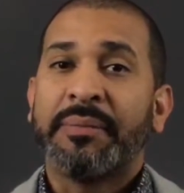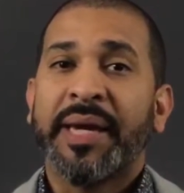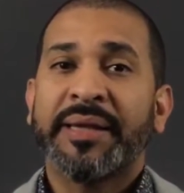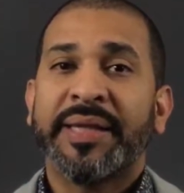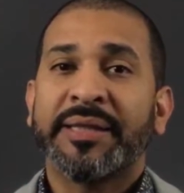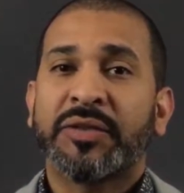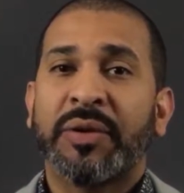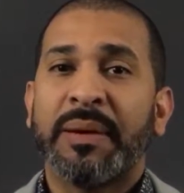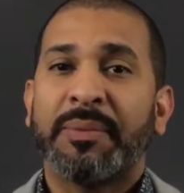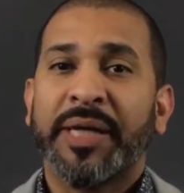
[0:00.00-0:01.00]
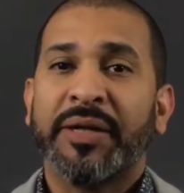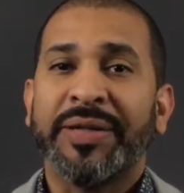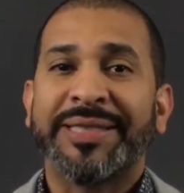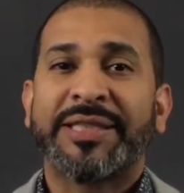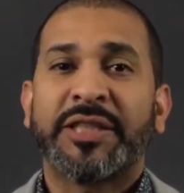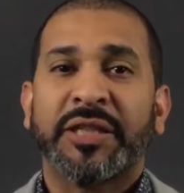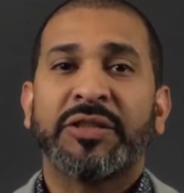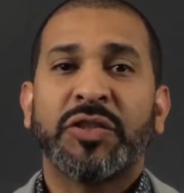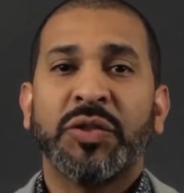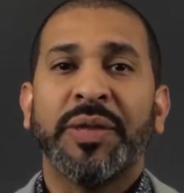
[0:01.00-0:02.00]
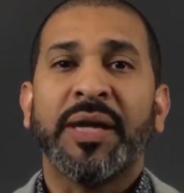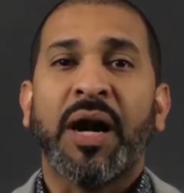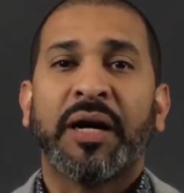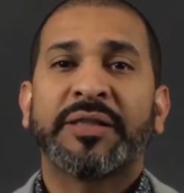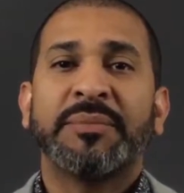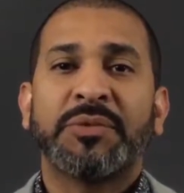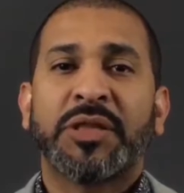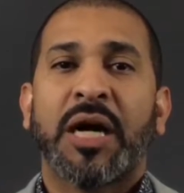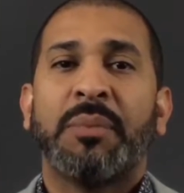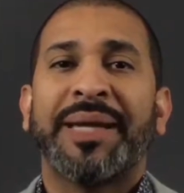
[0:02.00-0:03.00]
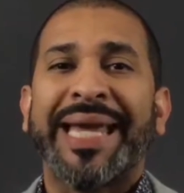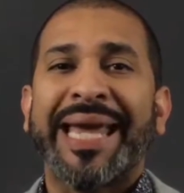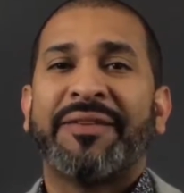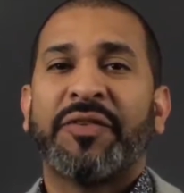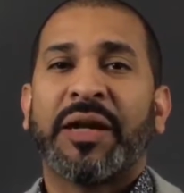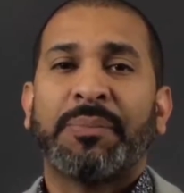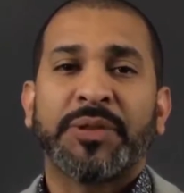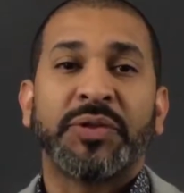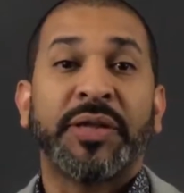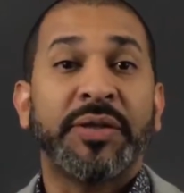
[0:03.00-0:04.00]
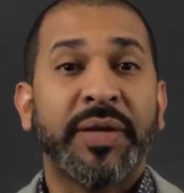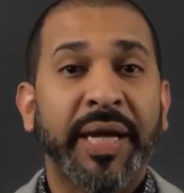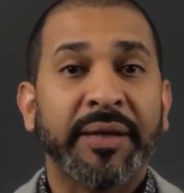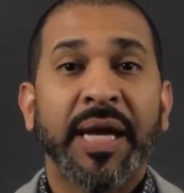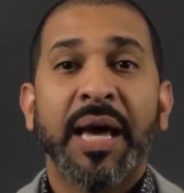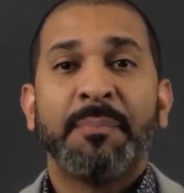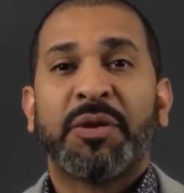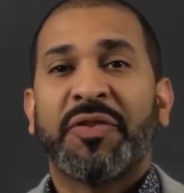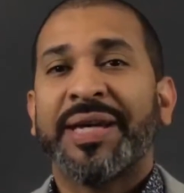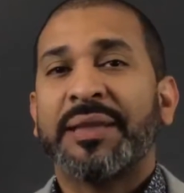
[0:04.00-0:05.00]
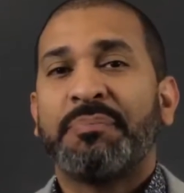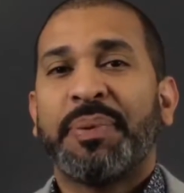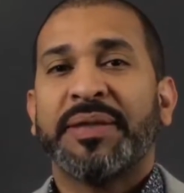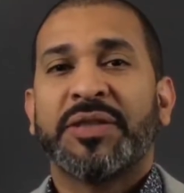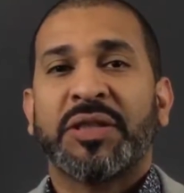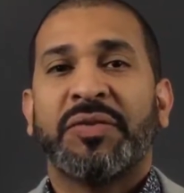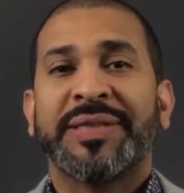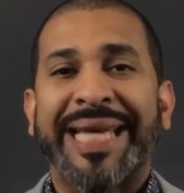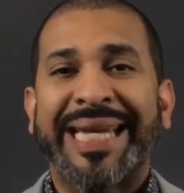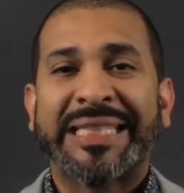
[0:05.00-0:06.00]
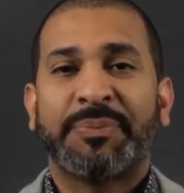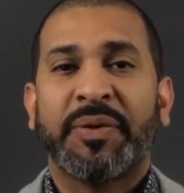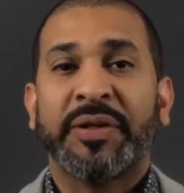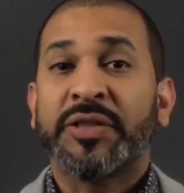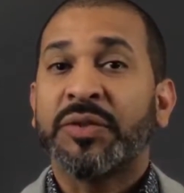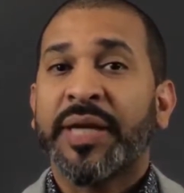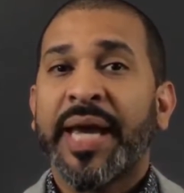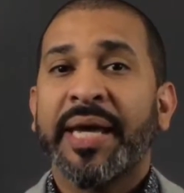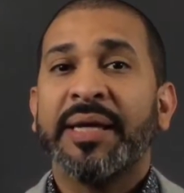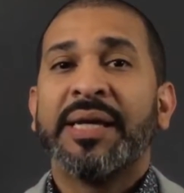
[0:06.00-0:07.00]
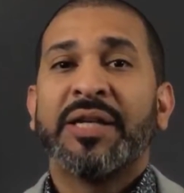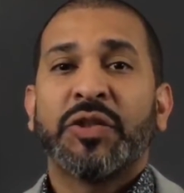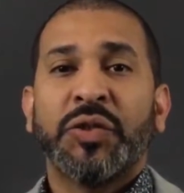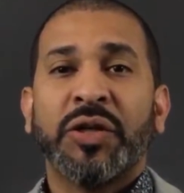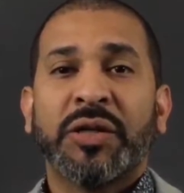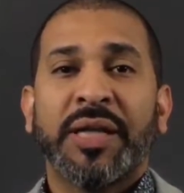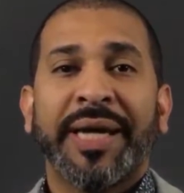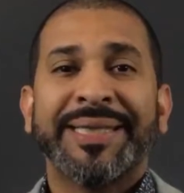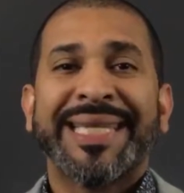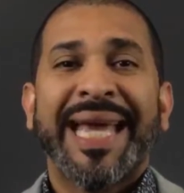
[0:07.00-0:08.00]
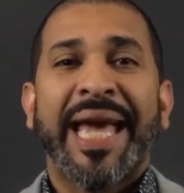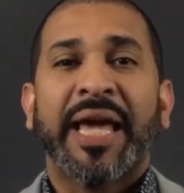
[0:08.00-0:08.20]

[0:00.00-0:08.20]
The main thing to remember here is just do an awesome job at every opportunity you get. Provide the best service and experience you can to your clients,